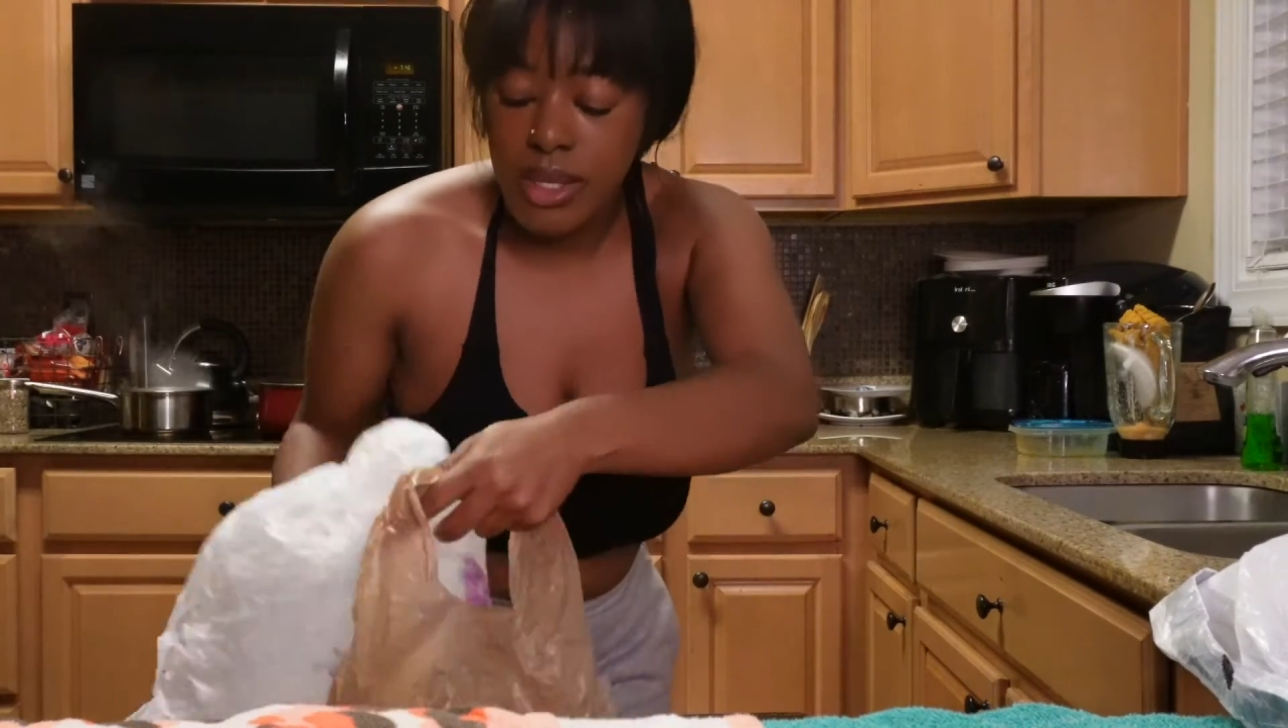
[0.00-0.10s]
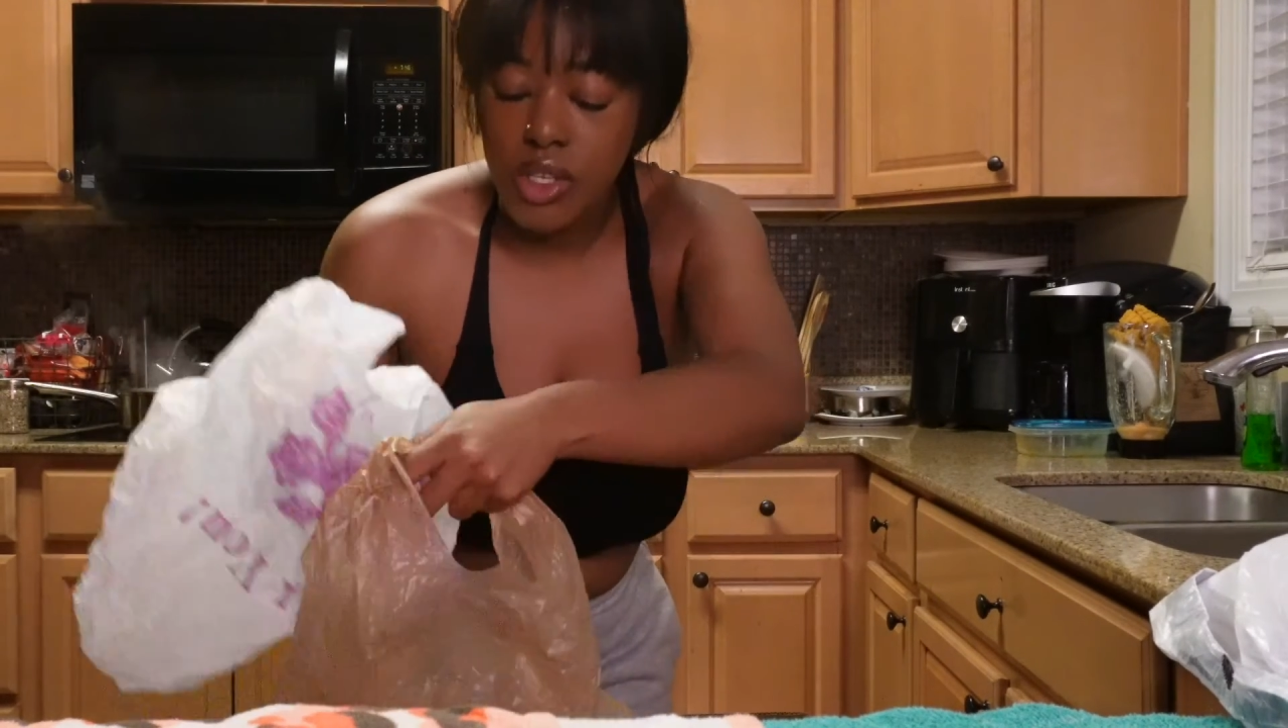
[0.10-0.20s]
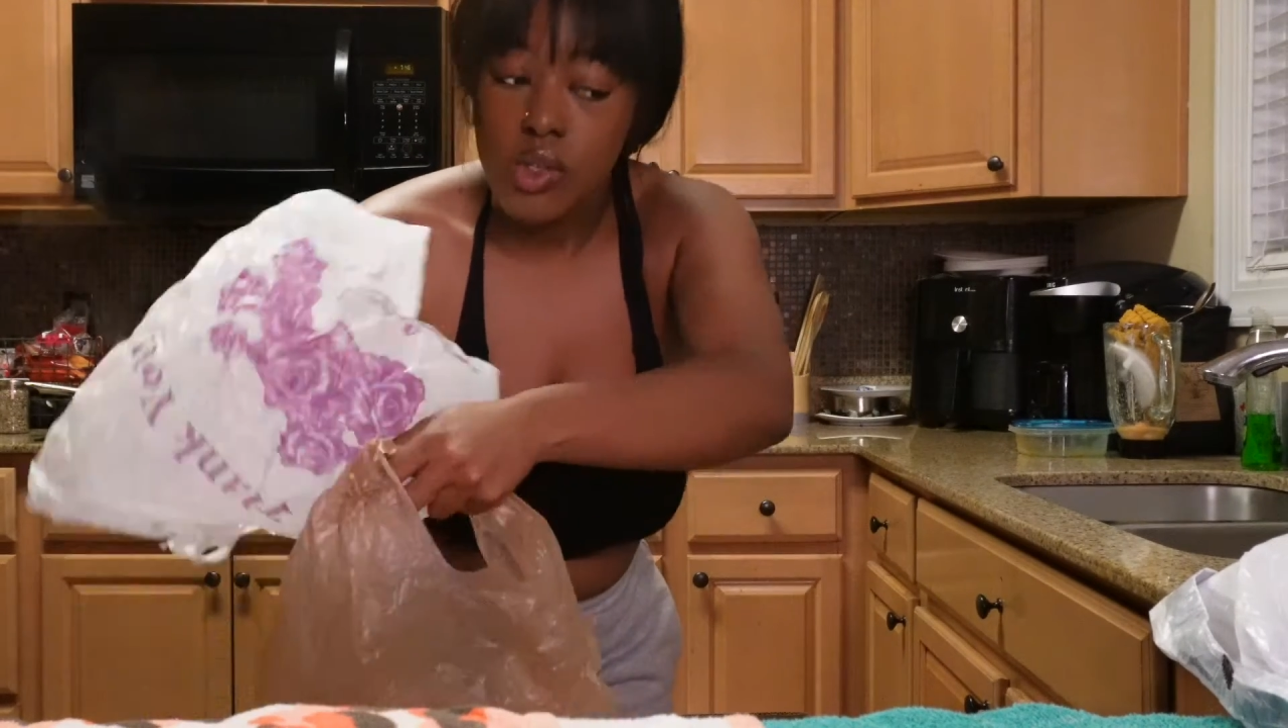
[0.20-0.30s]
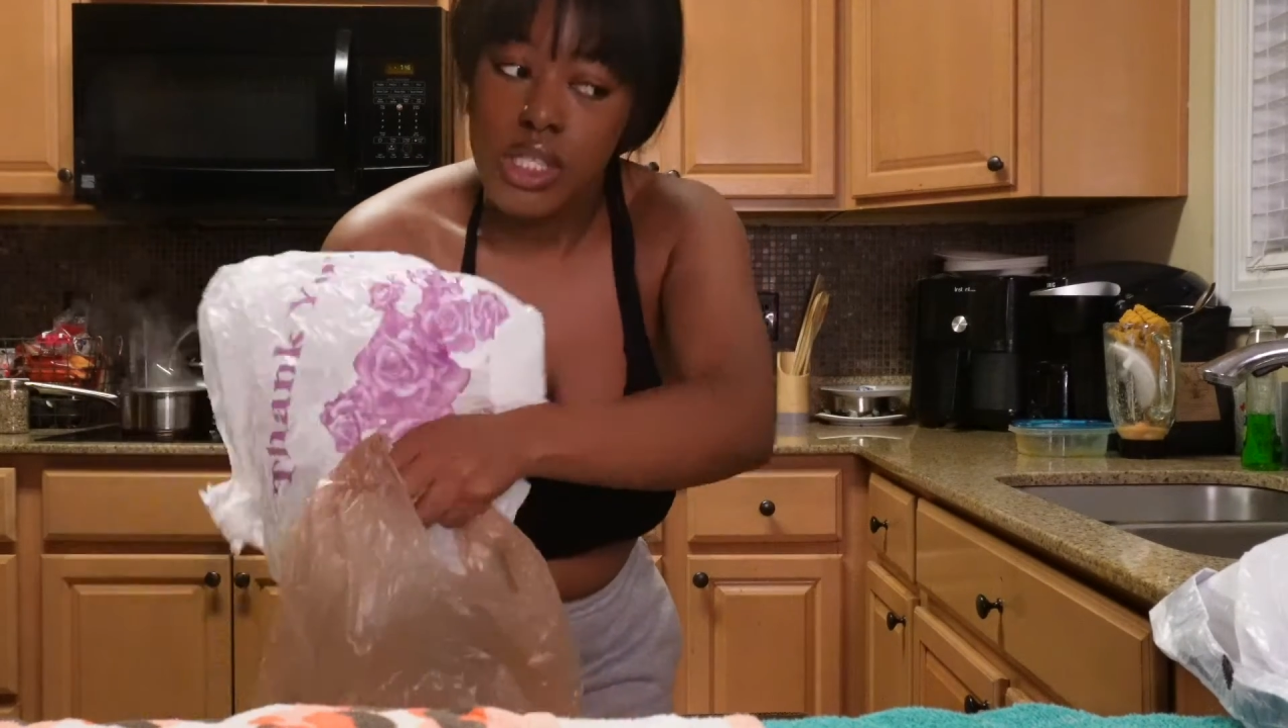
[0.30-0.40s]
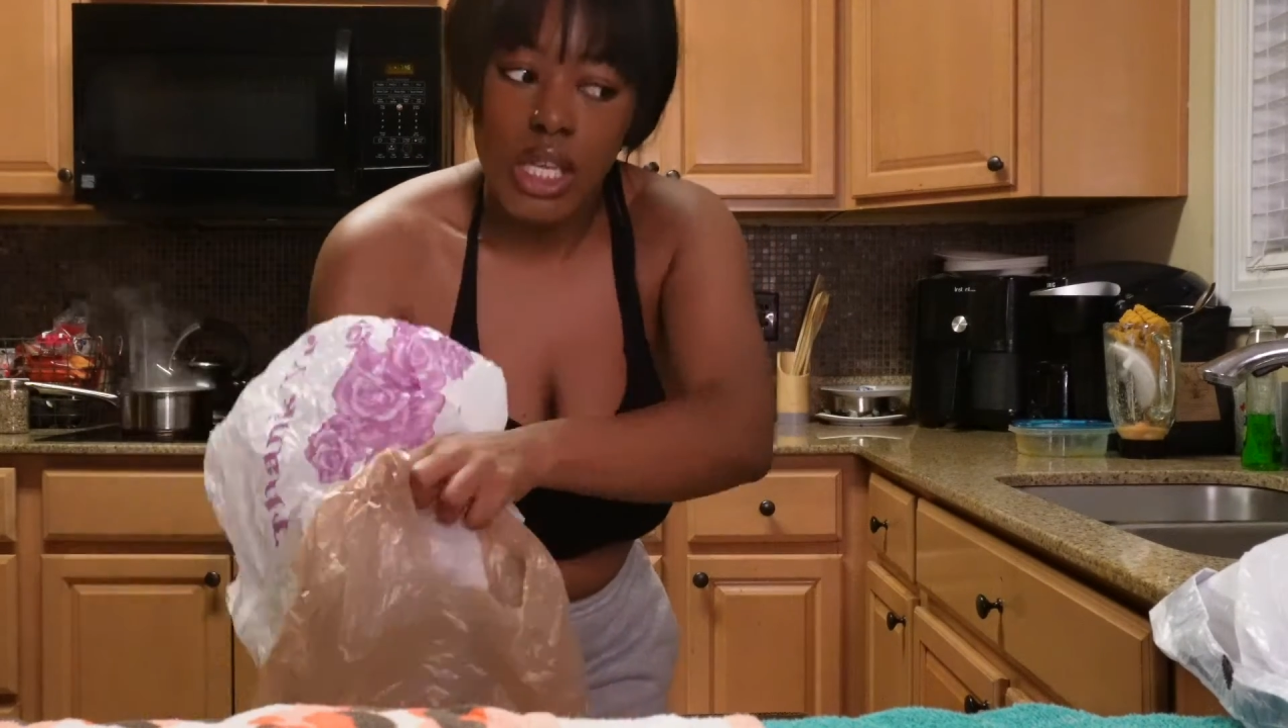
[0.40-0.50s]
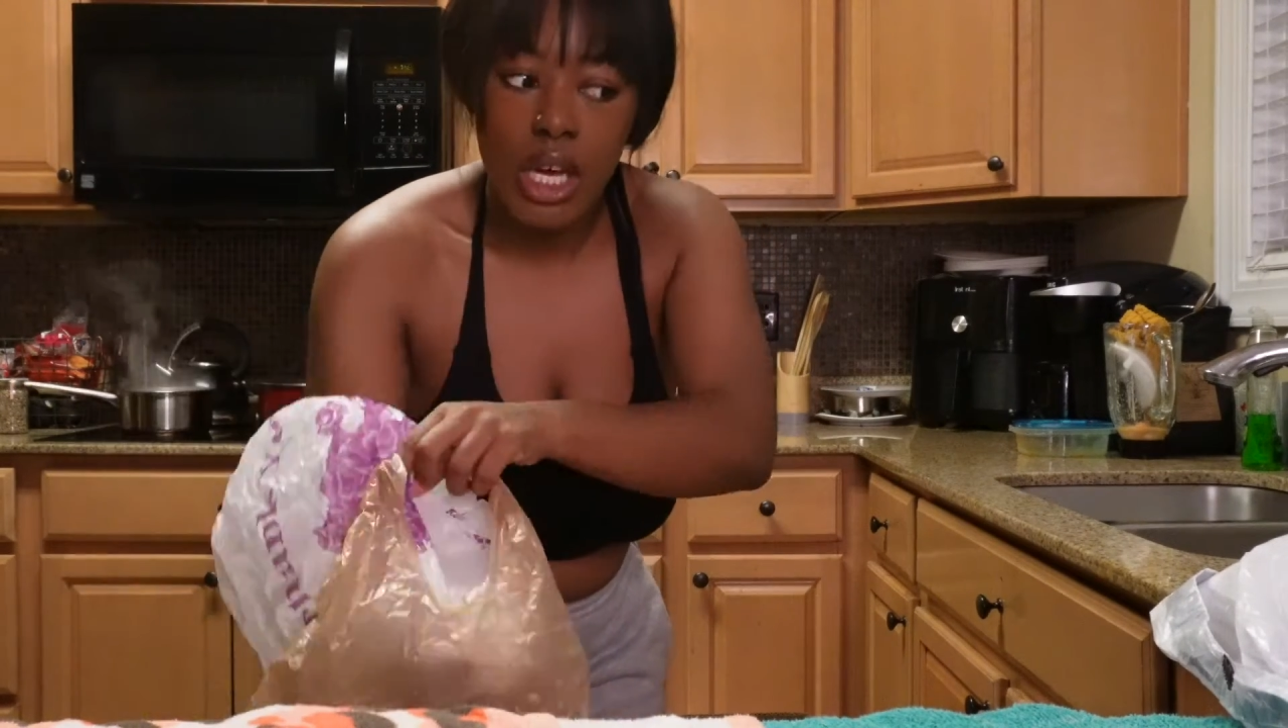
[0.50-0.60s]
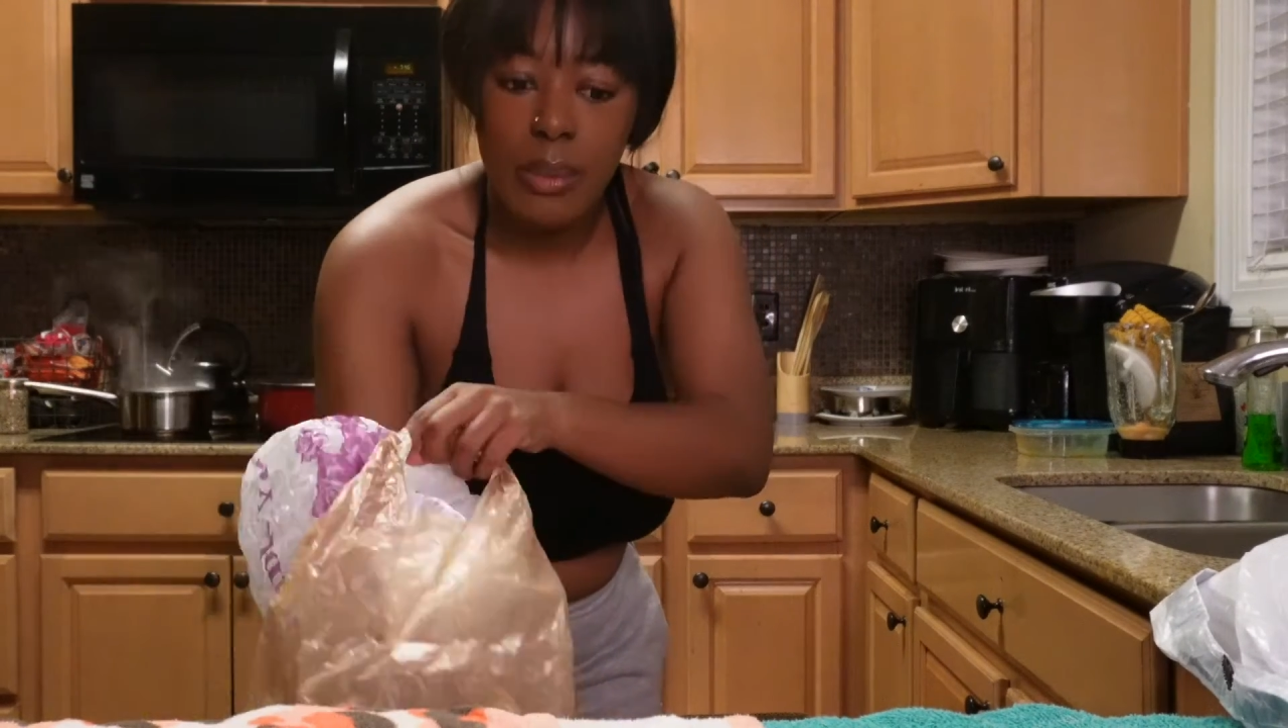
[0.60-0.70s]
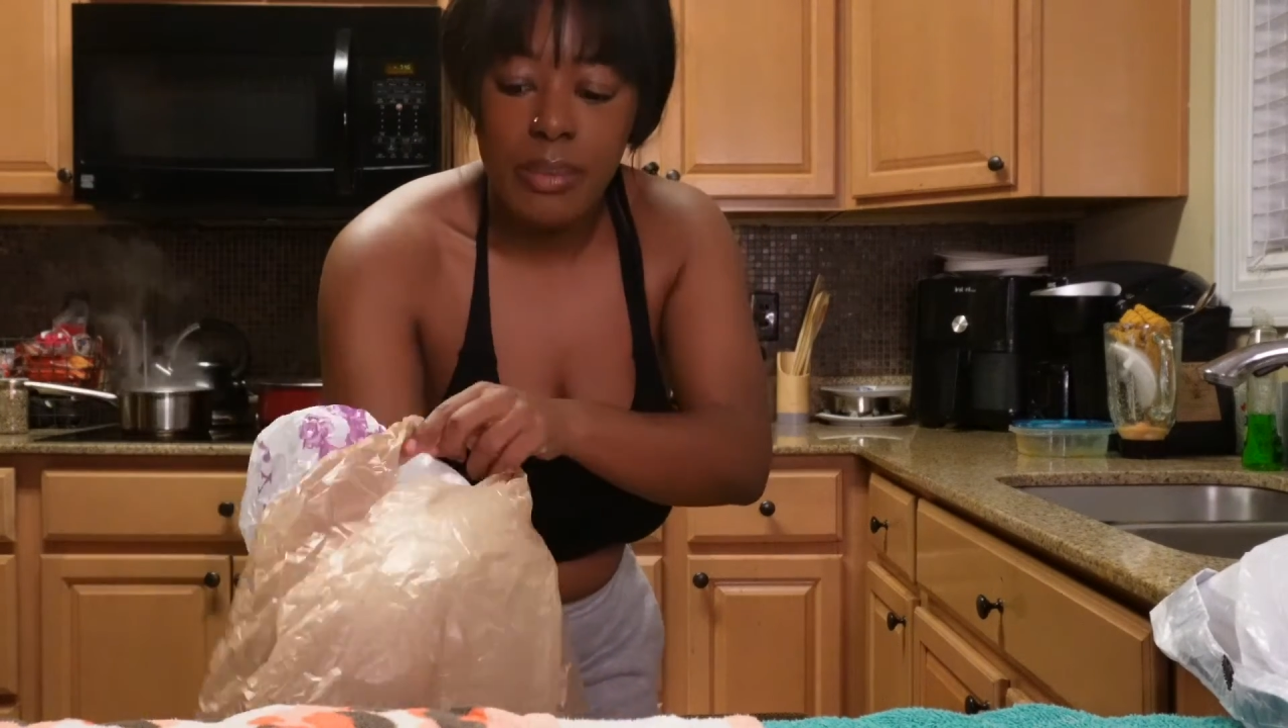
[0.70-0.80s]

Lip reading: be using a